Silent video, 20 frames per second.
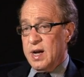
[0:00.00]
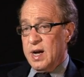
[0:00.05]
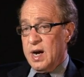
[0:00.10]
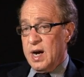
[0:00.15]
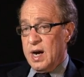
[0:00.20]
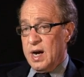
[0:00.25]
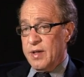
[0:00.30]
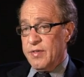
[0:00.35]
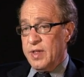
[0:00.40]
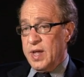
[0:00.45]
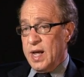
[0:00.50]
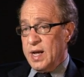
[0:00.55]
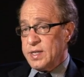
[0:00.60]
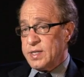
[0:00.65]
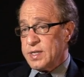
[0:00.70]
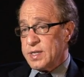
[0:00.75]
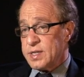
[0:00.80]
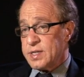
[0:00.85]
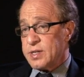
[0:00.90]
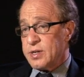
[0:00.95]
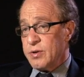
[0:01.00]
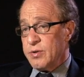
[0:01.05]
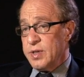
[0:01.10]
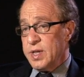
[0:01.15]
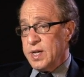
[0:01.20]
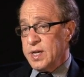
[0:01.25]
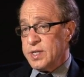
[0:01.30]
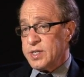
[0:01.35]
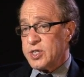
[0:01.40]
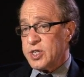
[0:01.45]
uh, the answers to
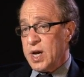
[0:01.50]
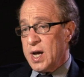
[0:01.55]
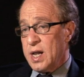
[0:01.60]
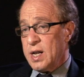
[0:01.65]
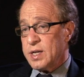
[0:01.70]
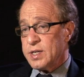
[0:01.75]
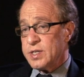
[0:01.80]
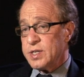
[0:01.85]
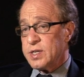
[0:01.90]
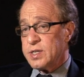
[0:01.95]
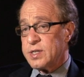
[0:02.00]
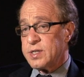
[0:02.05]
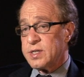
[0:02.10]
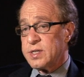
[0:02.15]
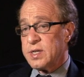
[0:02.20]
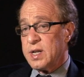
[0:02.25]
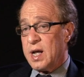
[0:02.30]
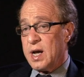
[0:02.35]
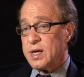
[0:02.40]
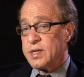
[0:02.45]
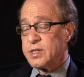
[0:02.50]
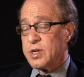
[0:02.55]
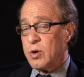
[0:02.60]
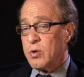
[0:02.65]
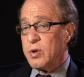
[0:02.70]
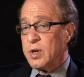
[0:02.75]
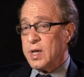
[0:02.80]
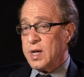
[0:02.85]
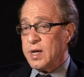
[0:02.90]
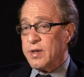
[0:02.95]
these challenges lies
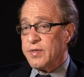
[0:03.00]
only